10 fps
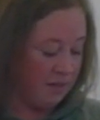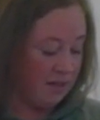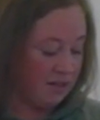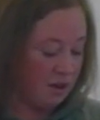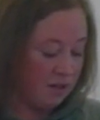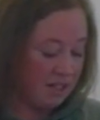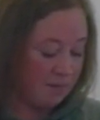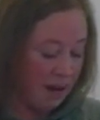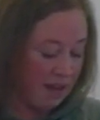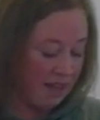So,
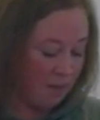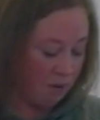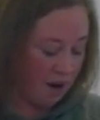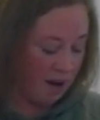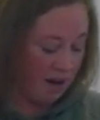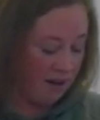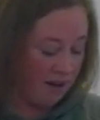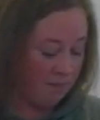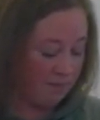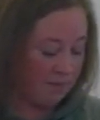despite that pride,
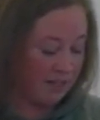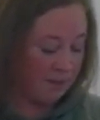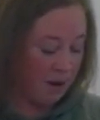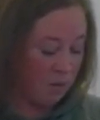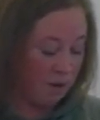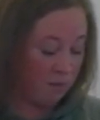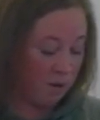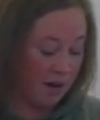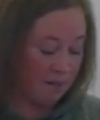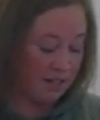despite what
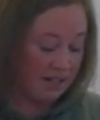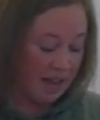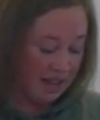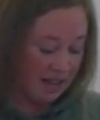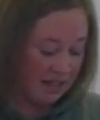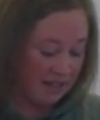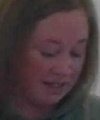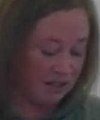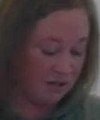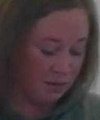pride may tell us, the
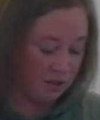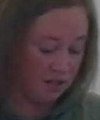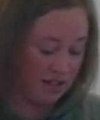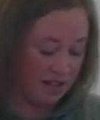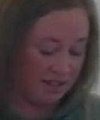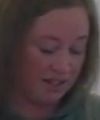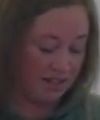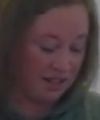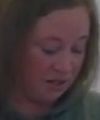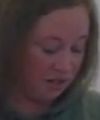scripture tells us
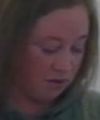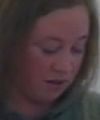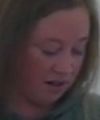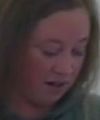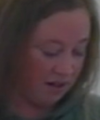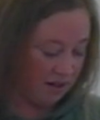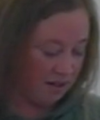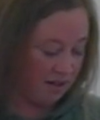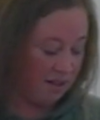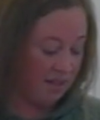another story
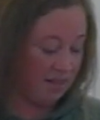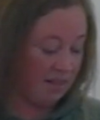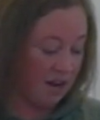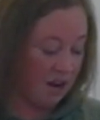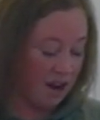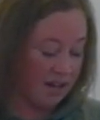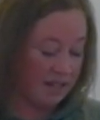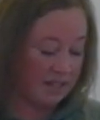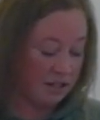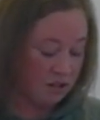that God
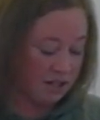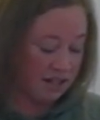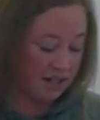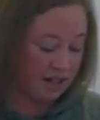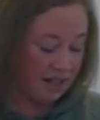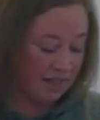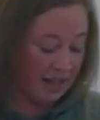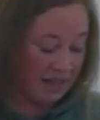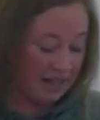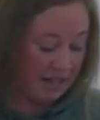is interested,
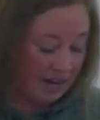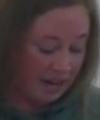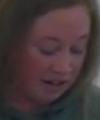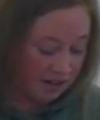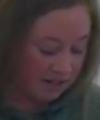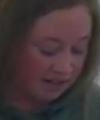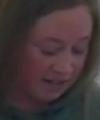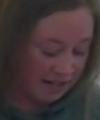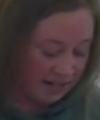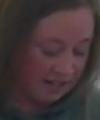that He cares,
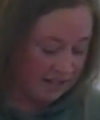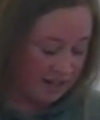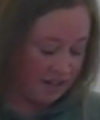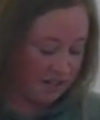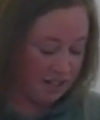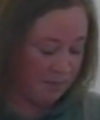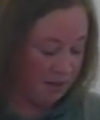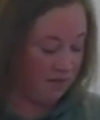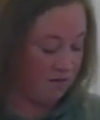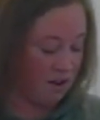that He desires to be
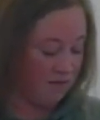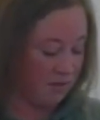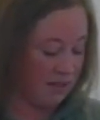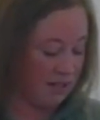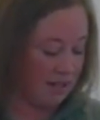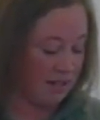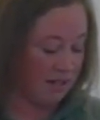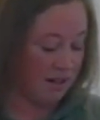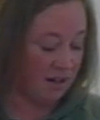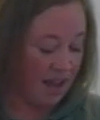involved with details
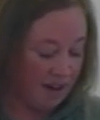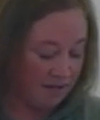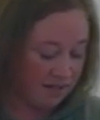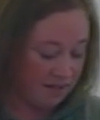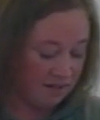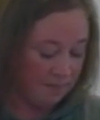in our lives.